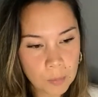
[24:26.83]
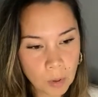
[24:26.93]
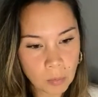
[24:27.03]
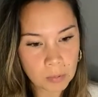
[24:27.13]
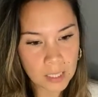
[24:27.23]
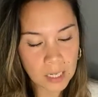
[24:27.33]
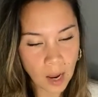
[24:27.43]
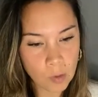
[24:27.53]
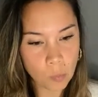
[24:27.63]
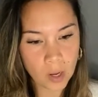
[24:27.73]
probably
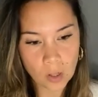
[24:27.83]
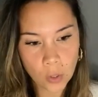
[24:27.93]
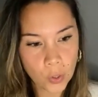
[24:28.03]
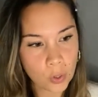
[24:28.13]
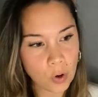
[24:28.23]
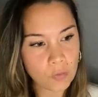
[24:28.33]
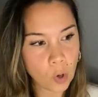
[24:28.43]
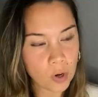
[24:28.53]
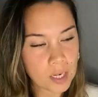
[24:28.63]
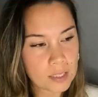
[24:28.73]
a well heard of
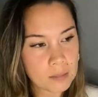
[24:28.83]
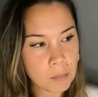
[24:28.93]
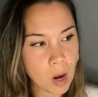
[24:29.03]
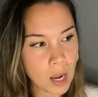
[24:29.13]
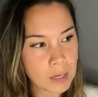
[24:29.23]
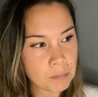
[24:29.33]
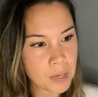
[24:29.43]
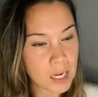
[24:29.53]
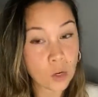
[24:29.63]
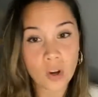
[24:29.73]
goddess might
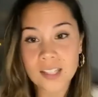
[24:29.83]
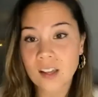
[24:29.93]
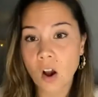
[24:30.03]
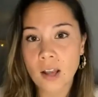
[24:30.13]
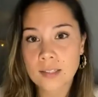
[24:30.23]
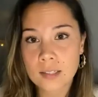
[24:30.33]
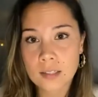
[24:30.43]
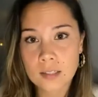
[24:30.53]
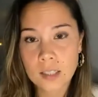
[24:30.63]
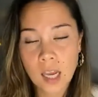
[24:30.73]
be Goddess
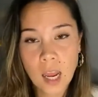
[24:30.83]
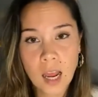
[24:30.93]
Isis.